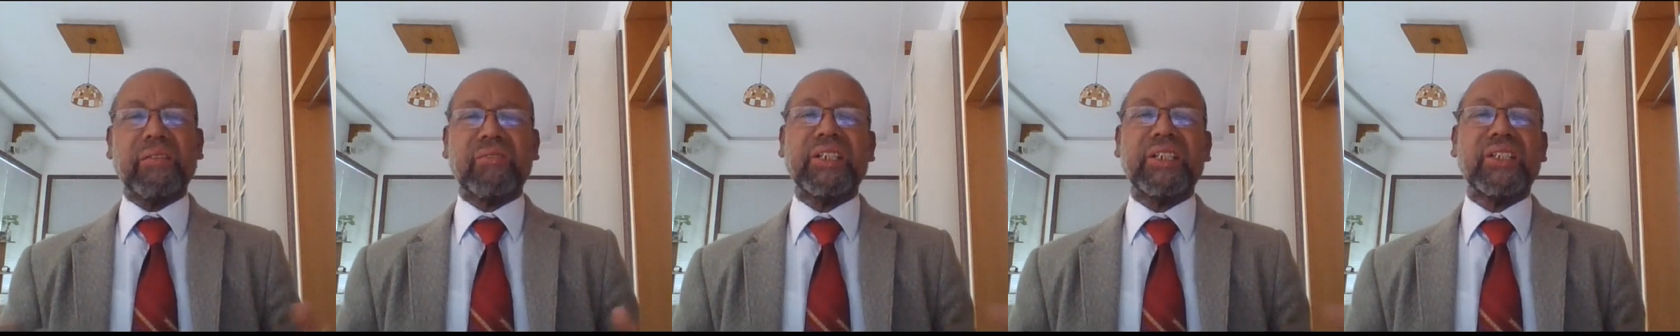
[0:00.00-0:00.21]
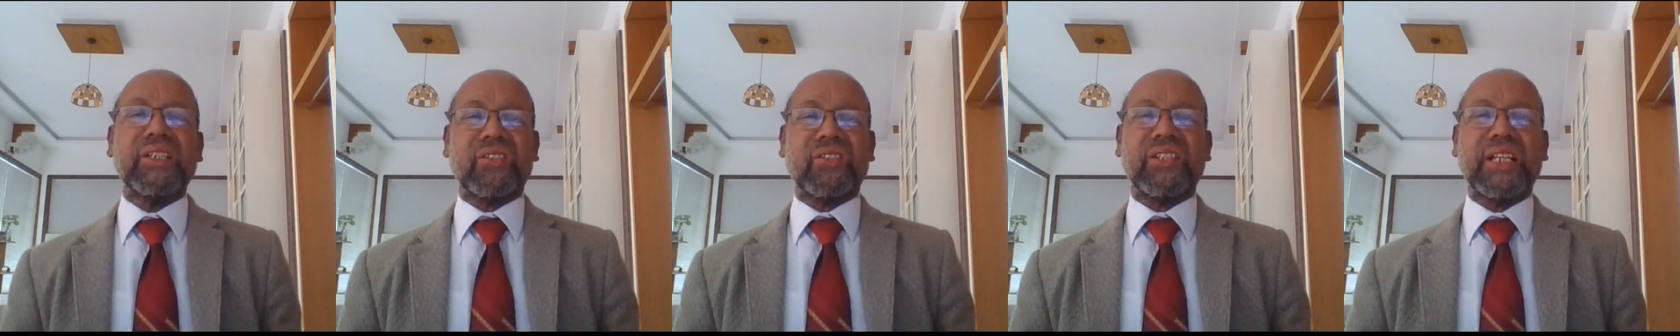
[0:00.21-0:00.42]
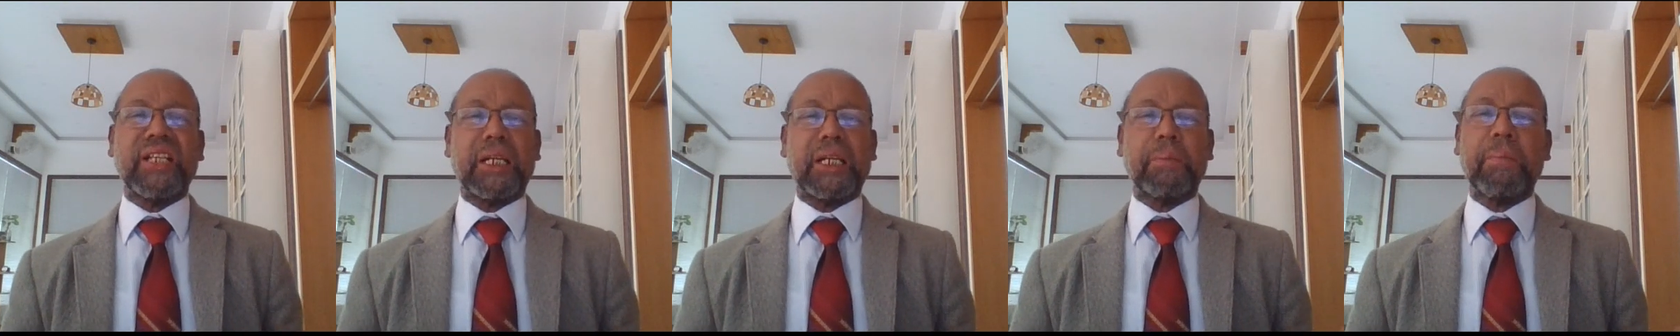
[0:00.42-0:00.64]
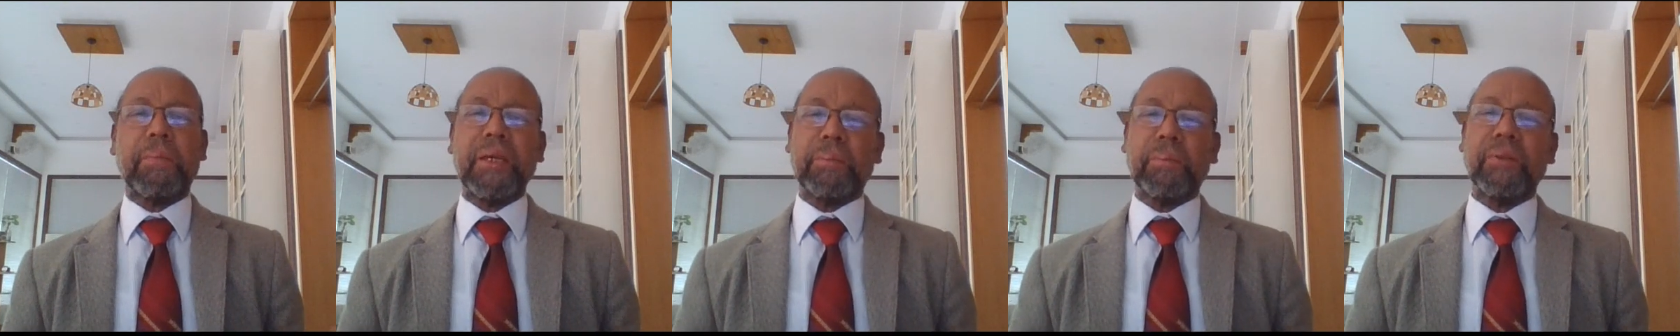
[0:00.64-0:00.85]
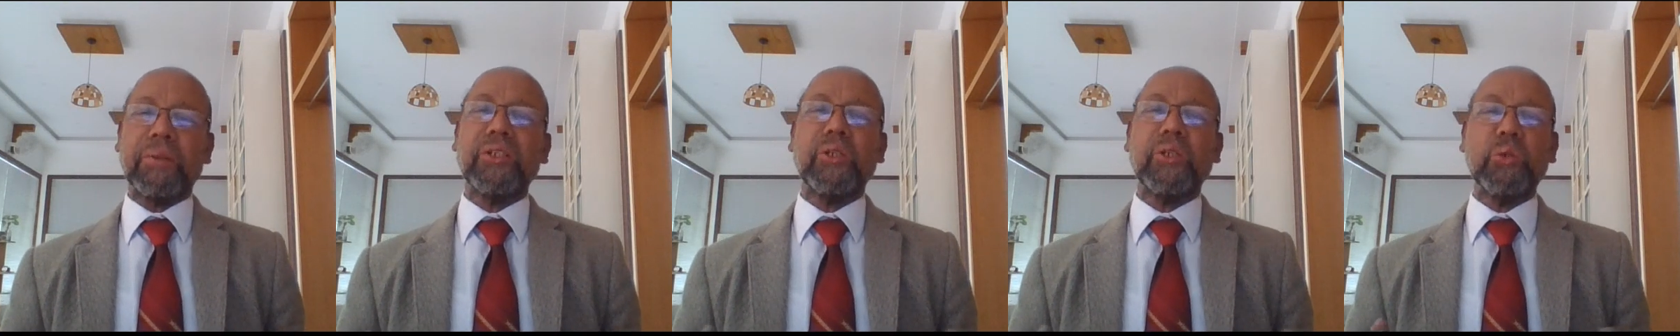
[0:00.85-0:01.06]
words that
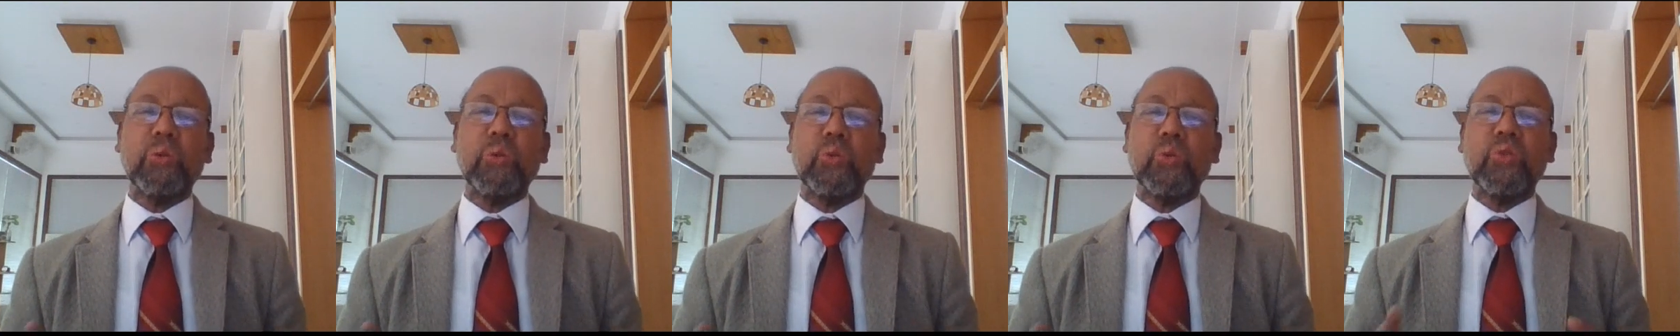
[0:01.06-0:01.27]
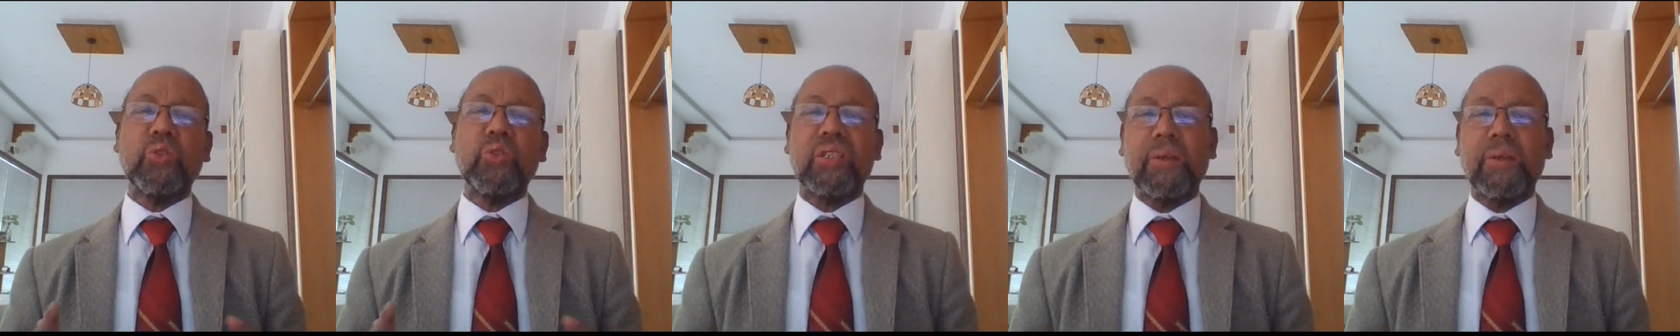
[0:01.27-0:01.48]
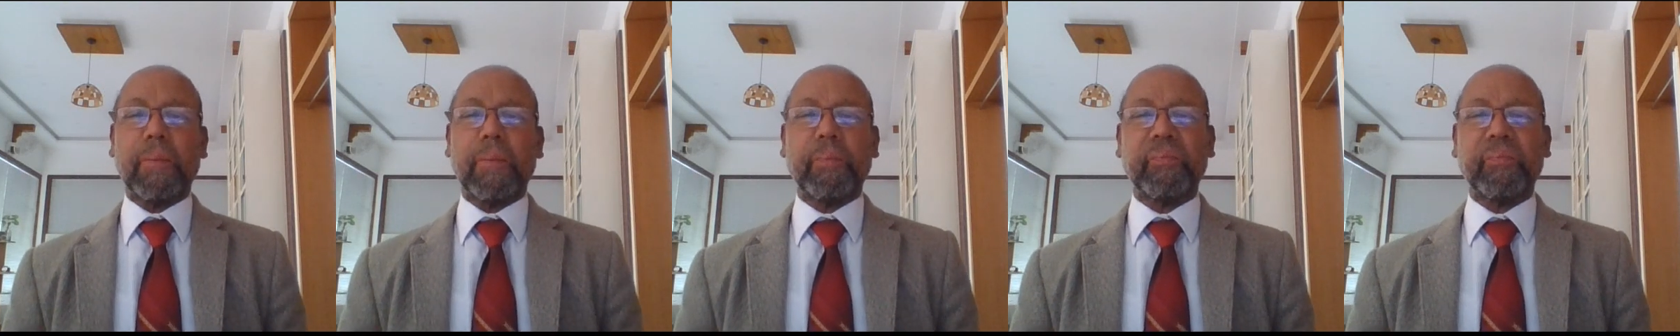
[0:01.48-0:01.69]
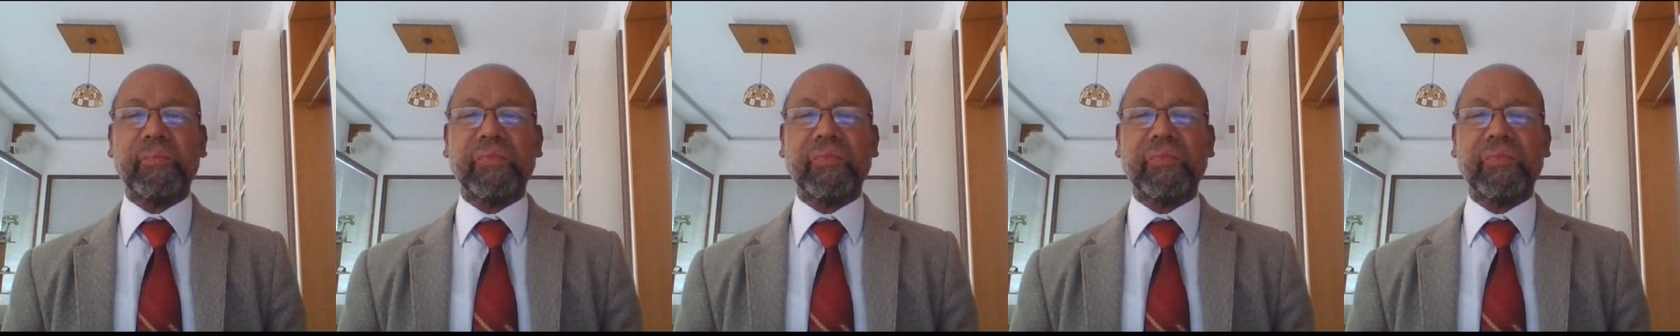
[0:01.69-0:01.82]
people use,